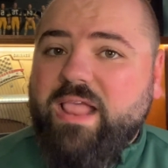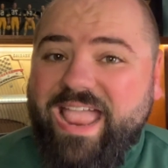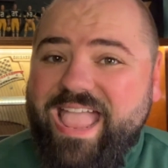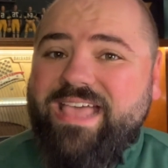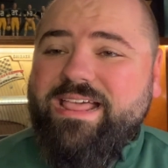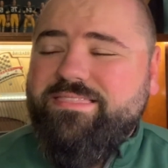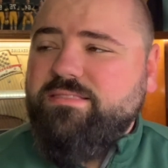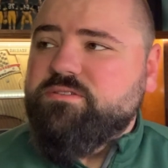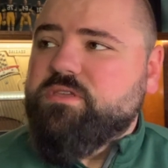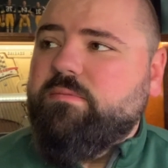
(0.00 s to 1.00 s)
And I think
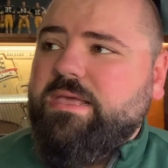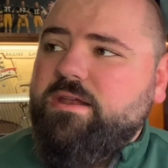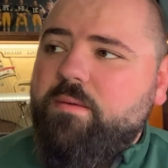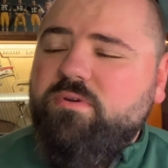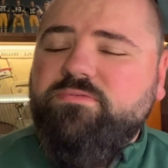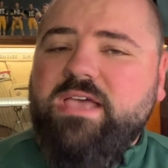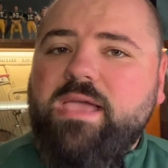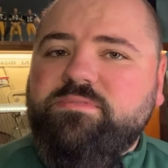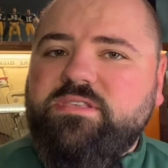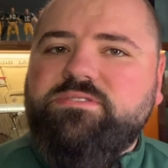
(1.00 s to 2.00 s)
there's going to be a number of
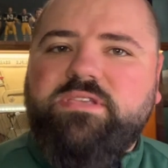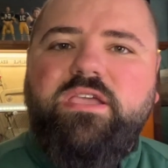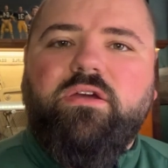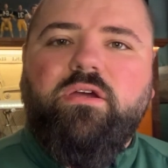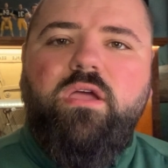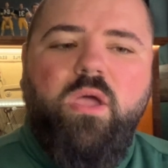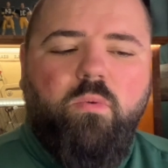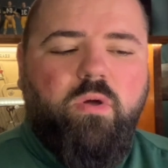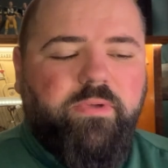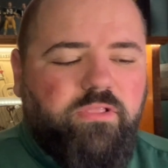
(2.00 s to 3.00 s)
times this year
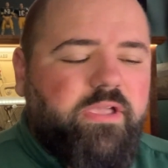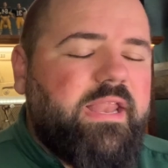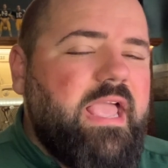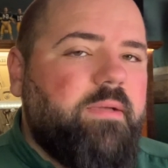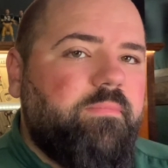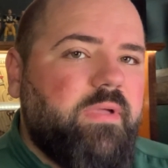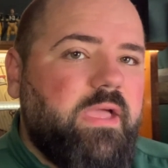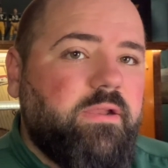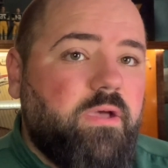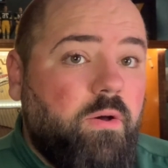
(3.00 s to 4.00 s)
where we look at him
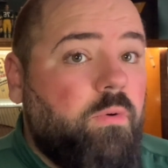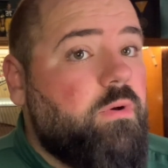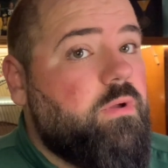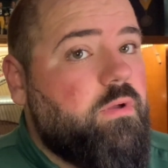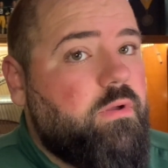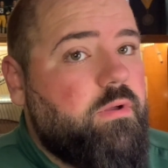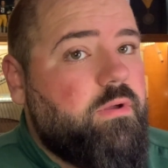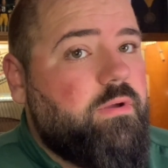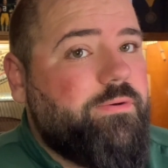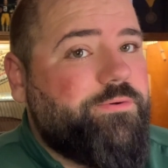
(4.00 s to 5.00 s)
and go,
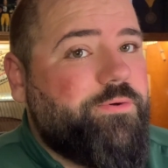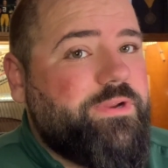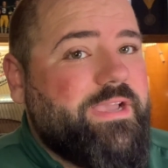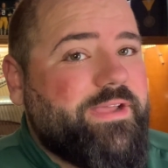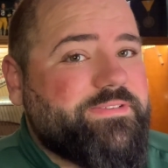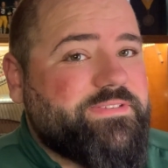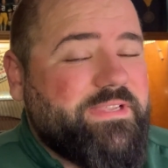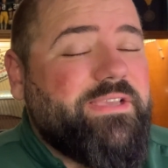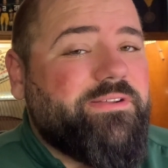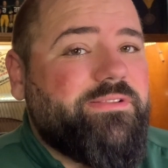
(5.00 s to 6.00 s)
Goody got a
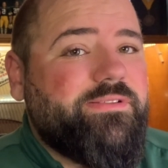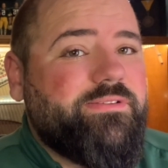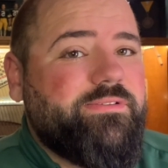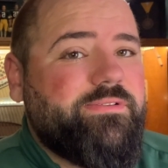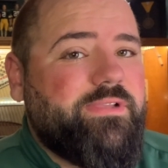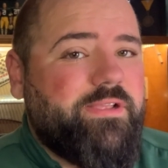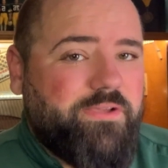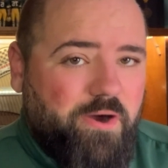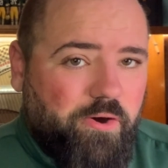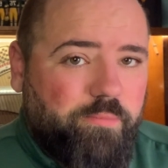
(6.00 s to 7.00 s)
steal in
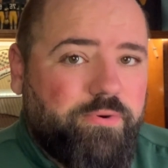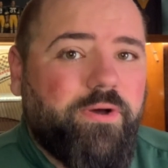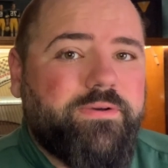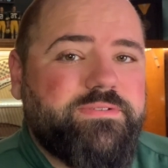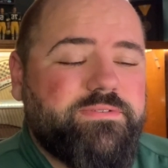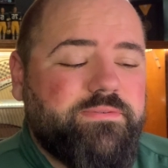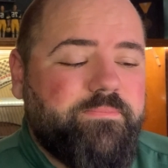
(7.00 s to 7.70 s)
Carl Brooks.